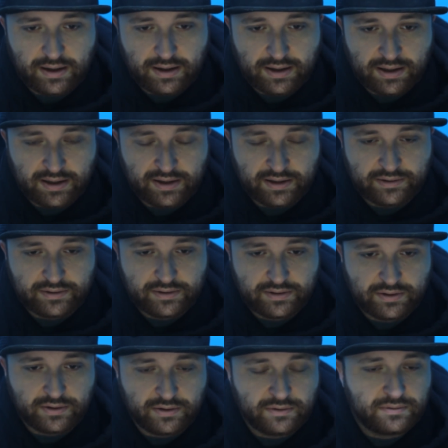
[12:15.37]
and
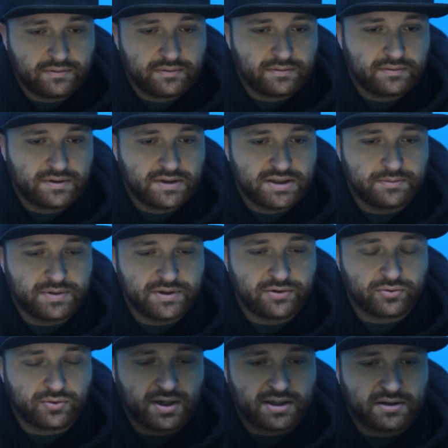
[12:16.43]
you know, it'll be
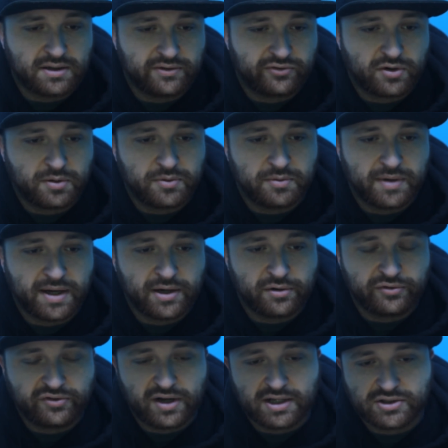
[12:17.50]
directly from the
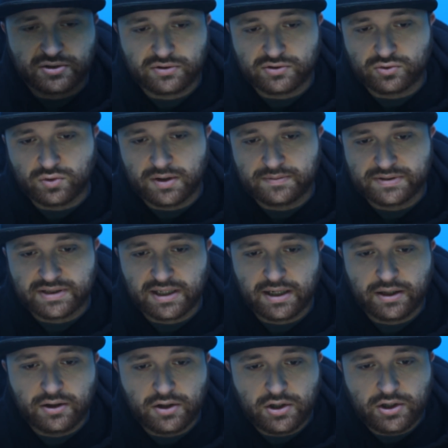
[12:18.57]
manufacturer's
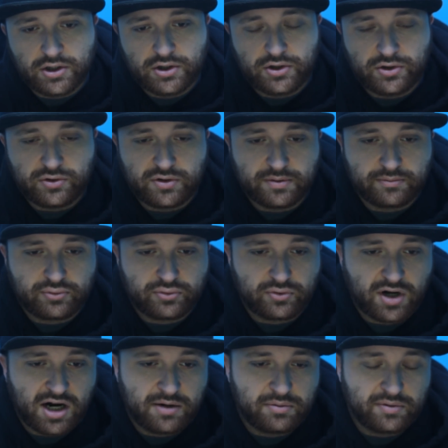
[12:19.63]
website. You can
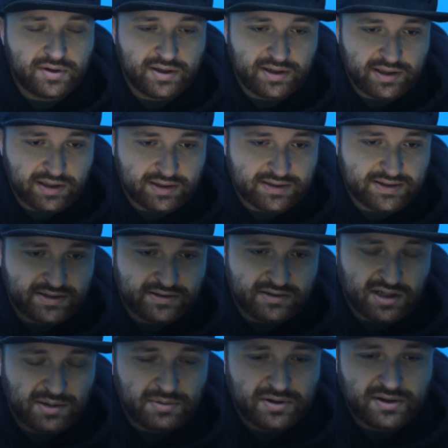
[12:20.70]
probably get
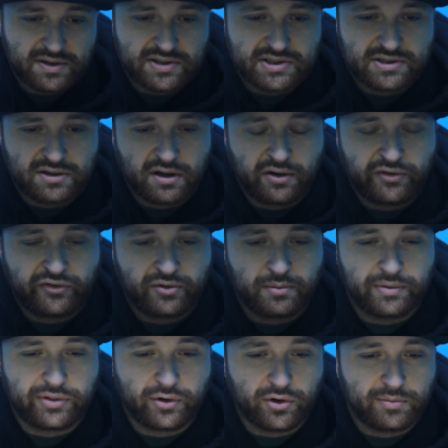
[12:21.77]
some of this stuff from
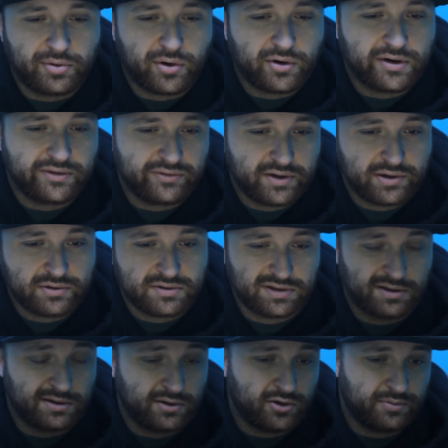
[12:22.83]
third-party vendors a
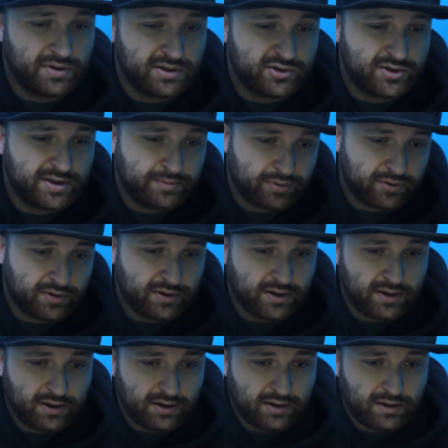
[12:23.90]
little bit cheaper,
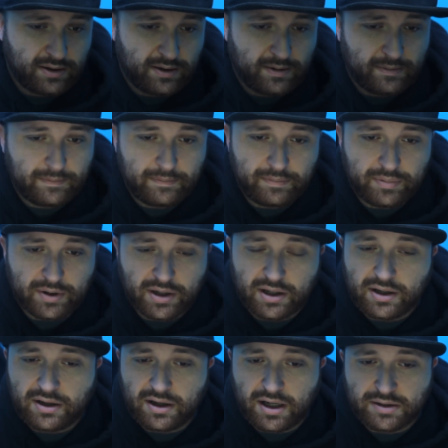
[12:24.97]

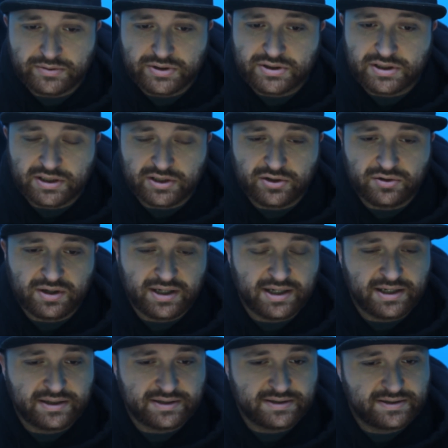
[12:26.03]
but I'm just going to go
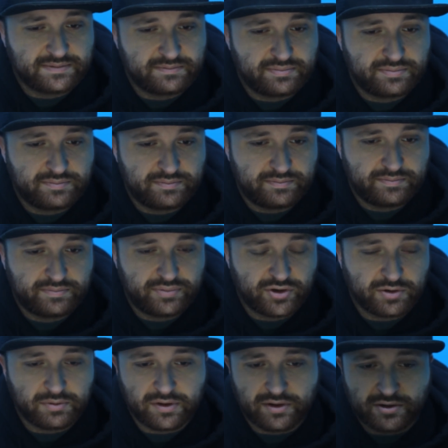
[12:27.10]
ahead and put
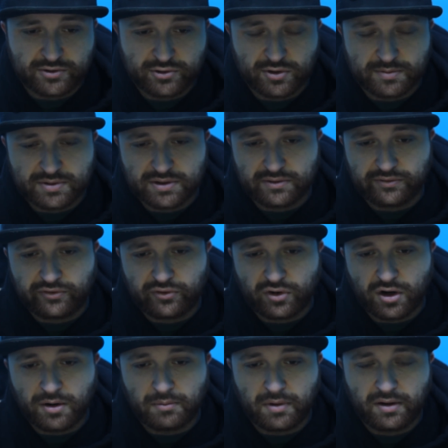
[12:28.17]
them in the description
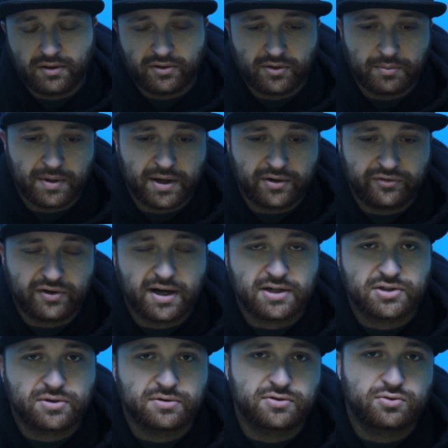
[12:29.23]
from the
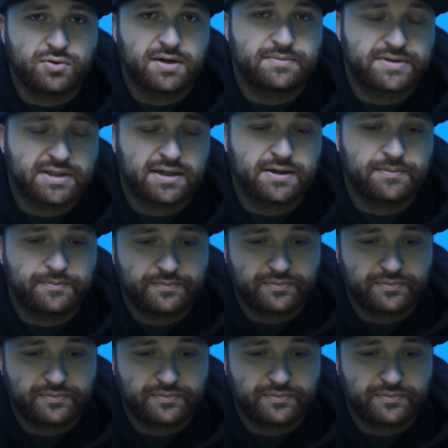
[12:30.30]
manufacturer's website.